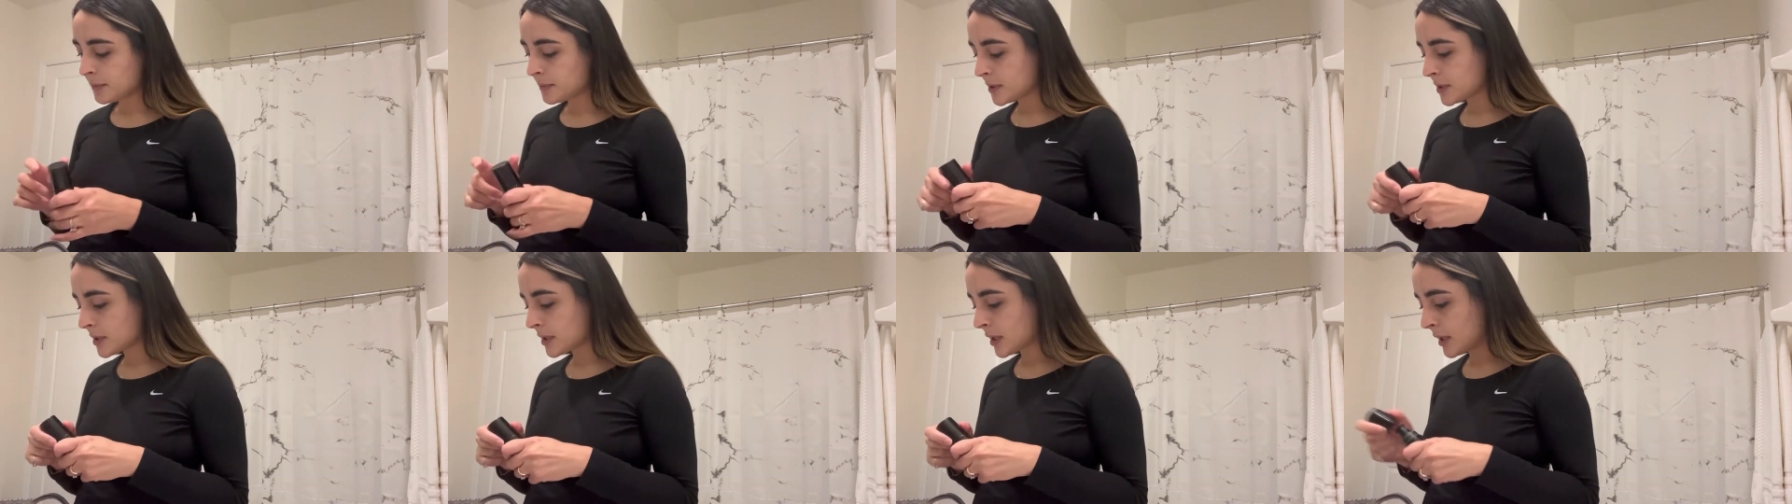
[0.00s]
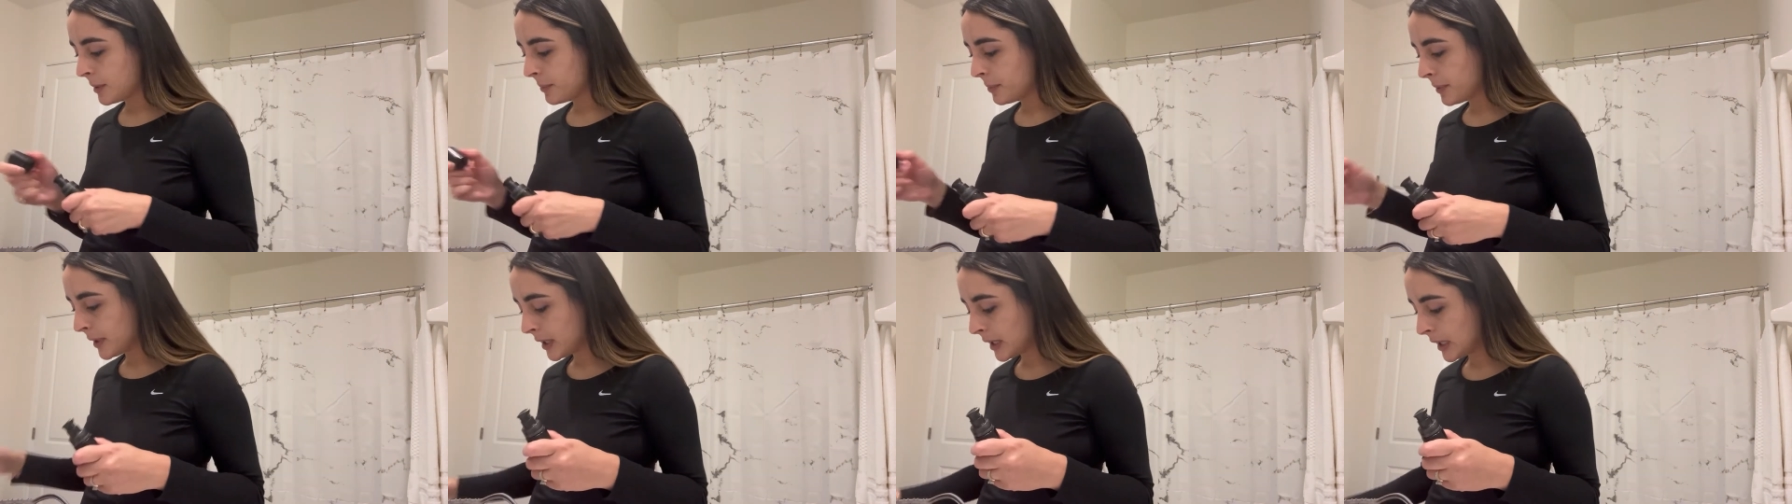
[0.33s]
I'm just
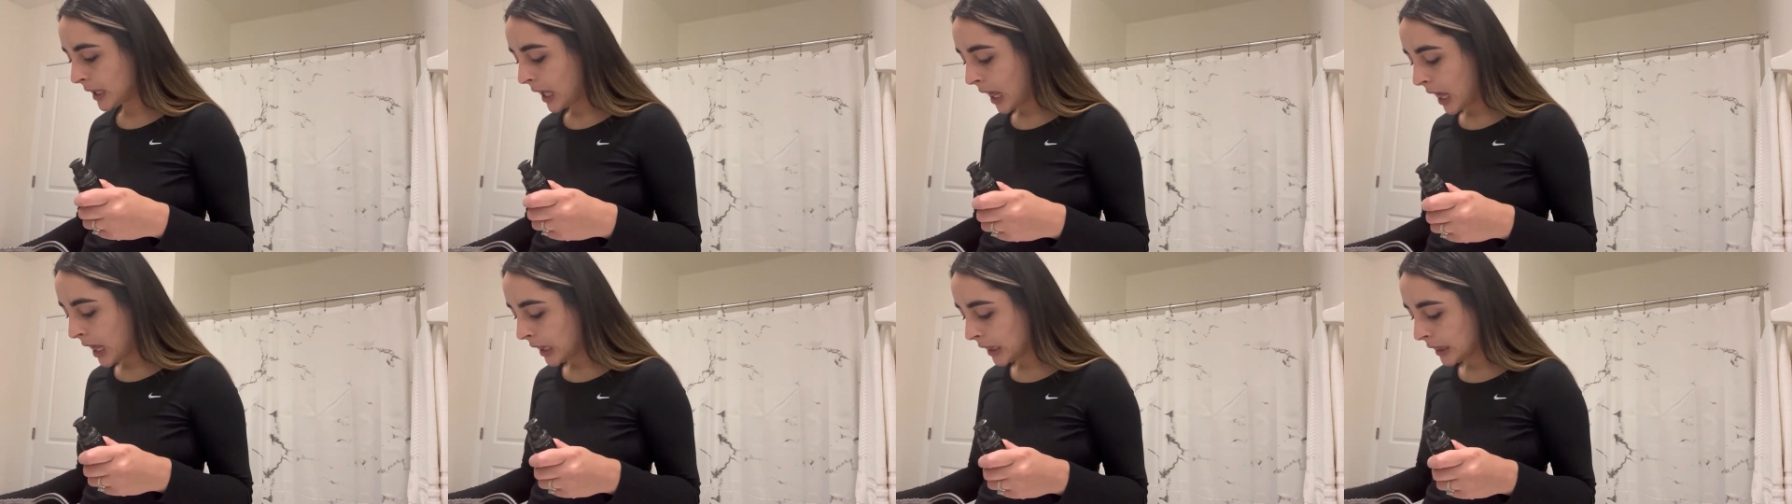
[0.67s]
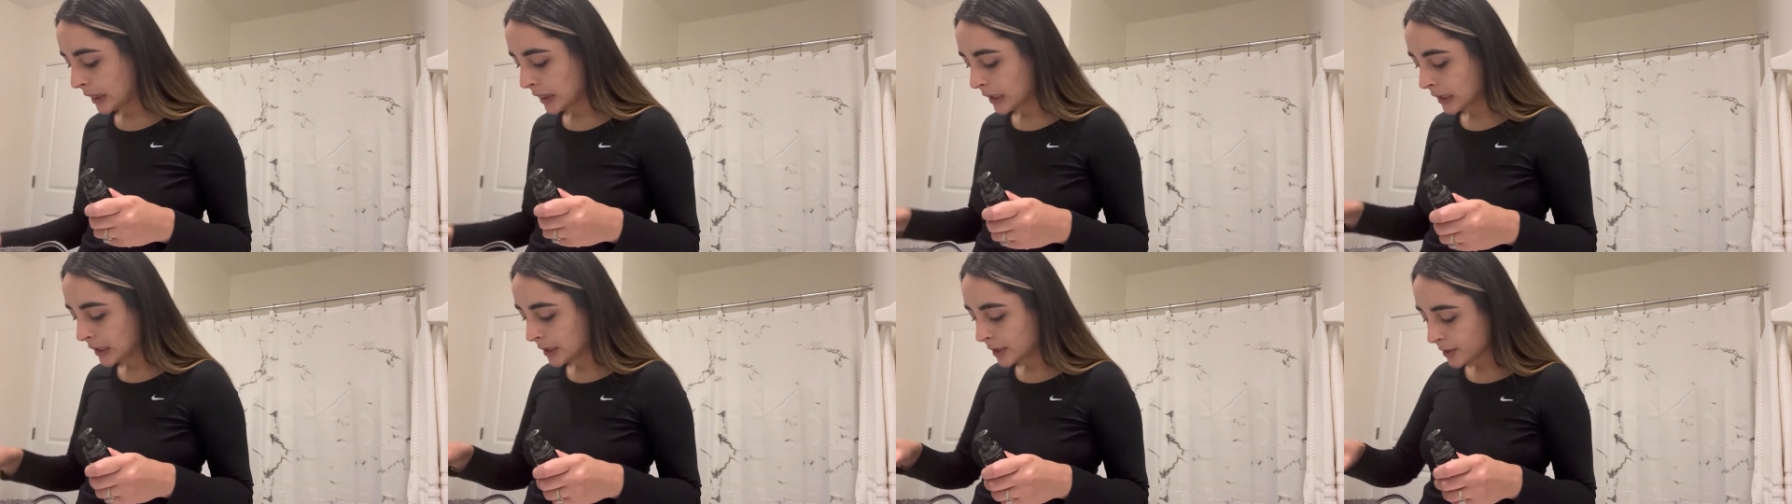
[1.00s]
gonna put a
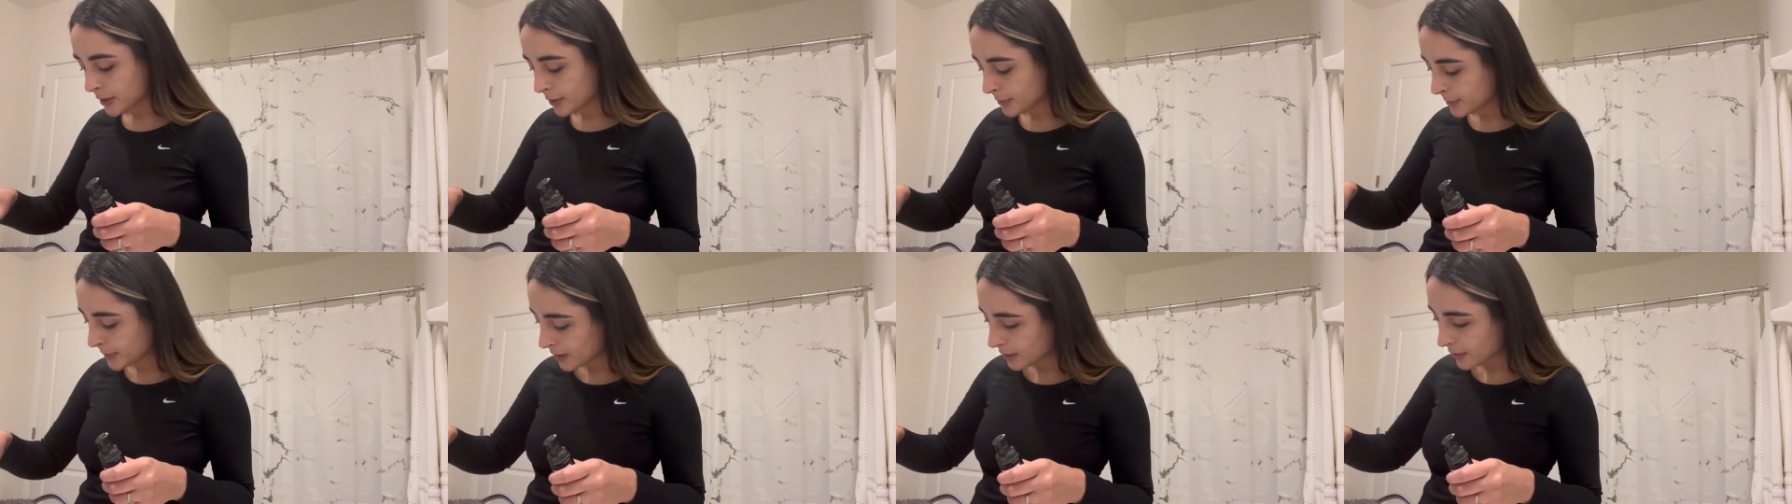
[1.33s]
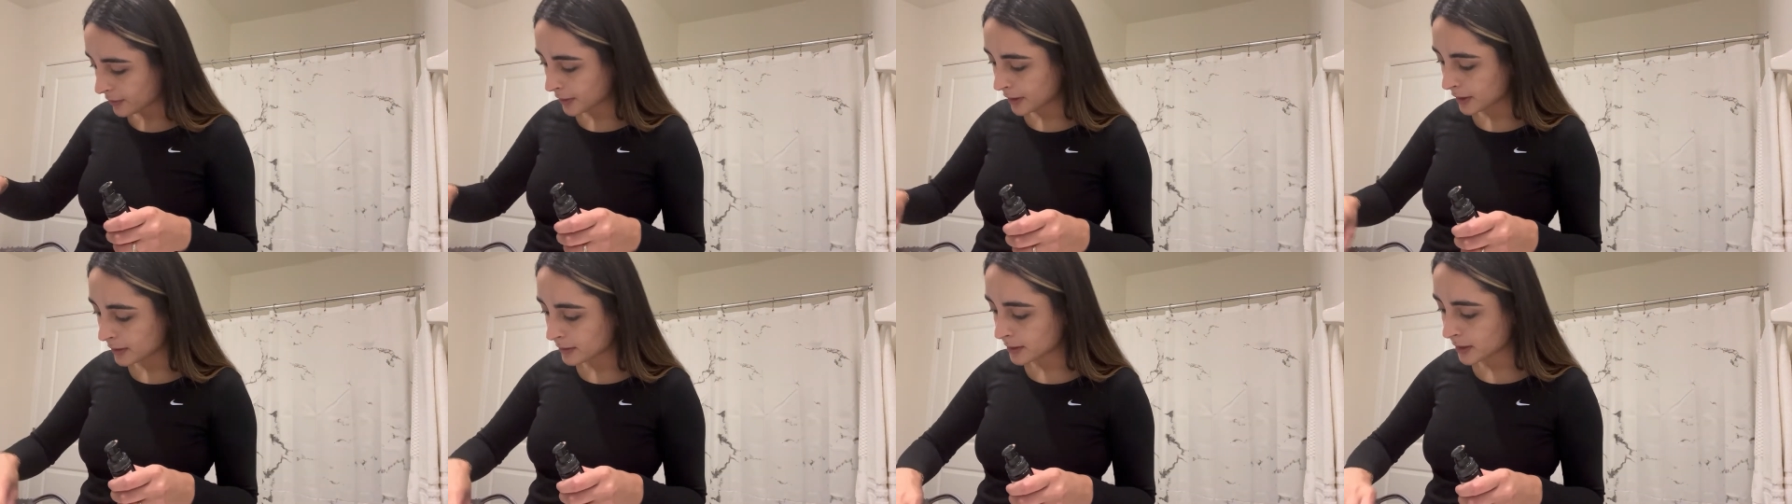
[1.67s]
little bit
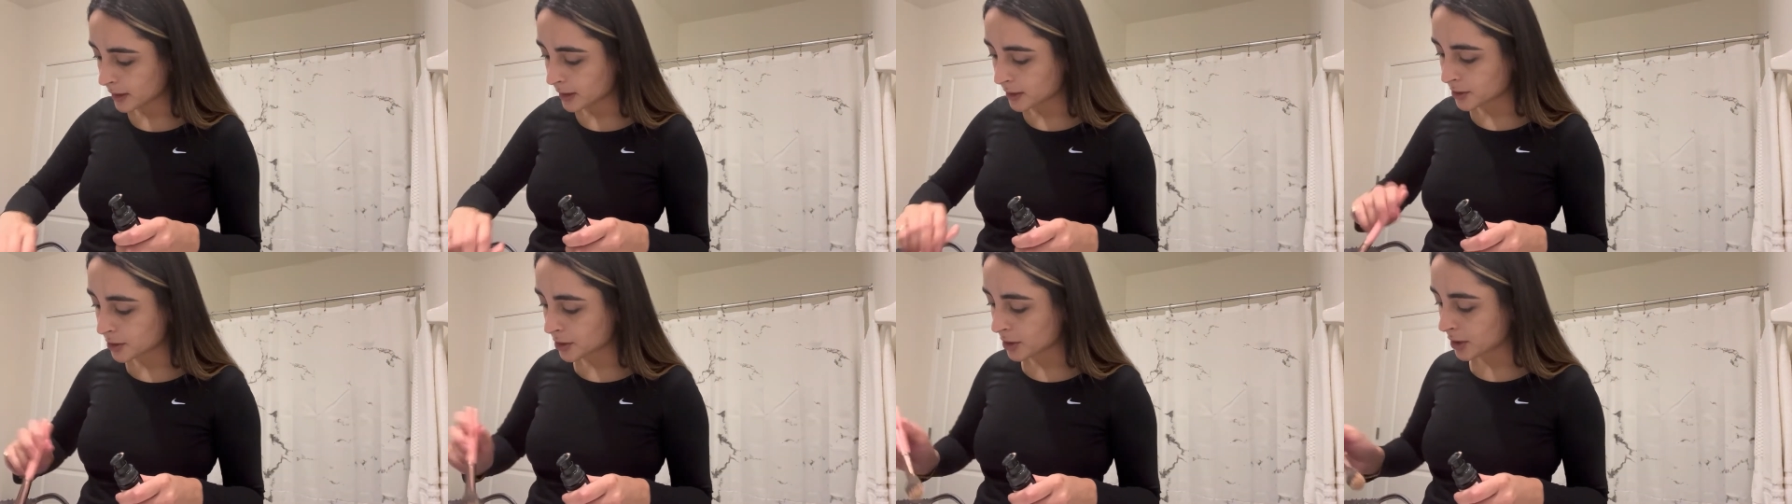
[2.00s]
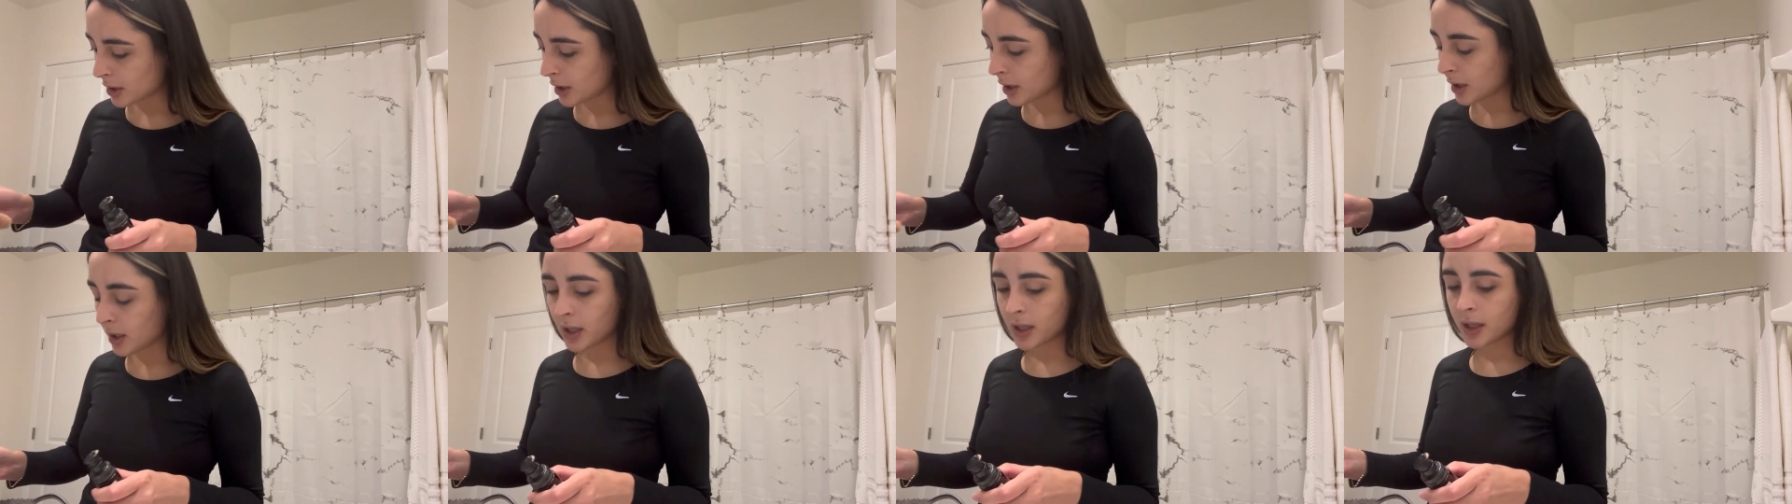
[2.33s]
of foundation
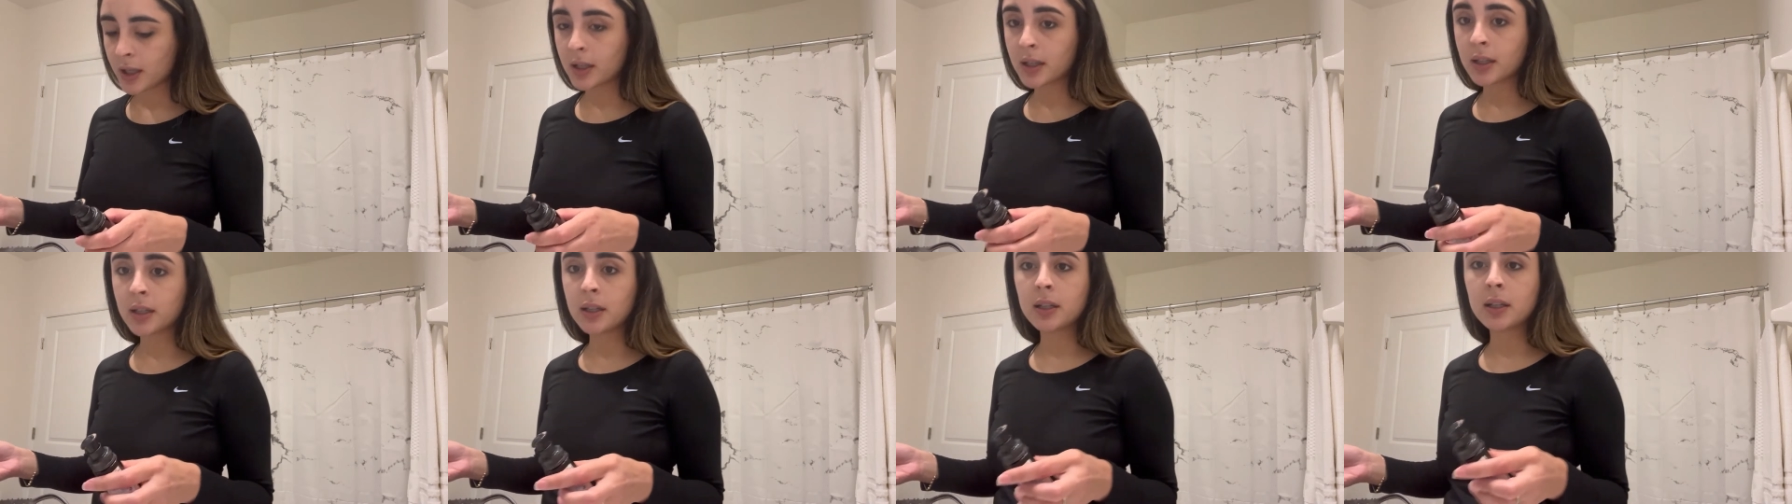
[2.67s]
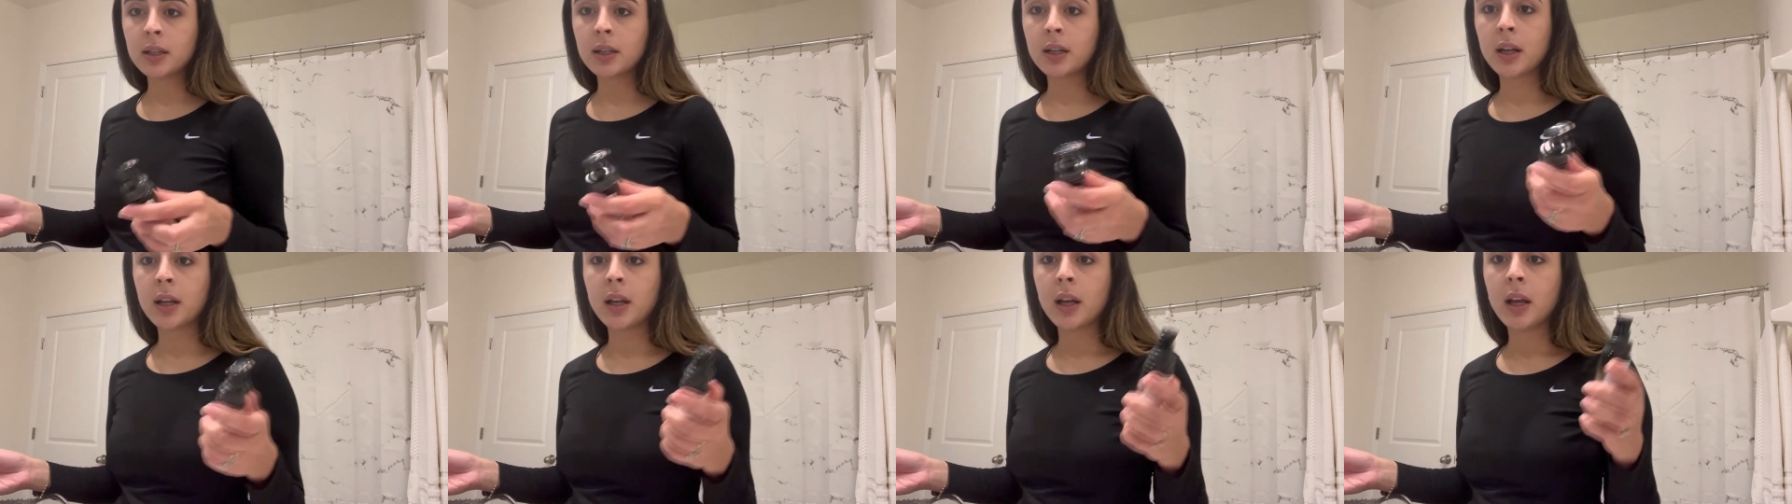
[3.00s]

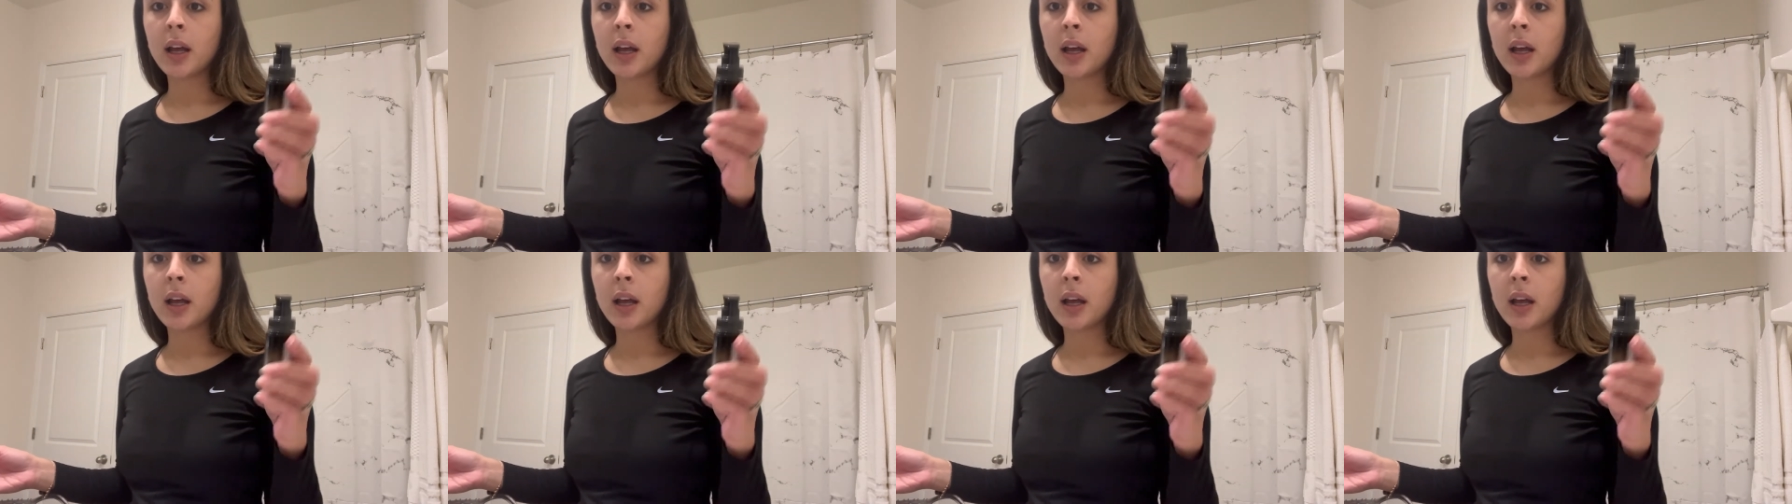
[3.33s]
on.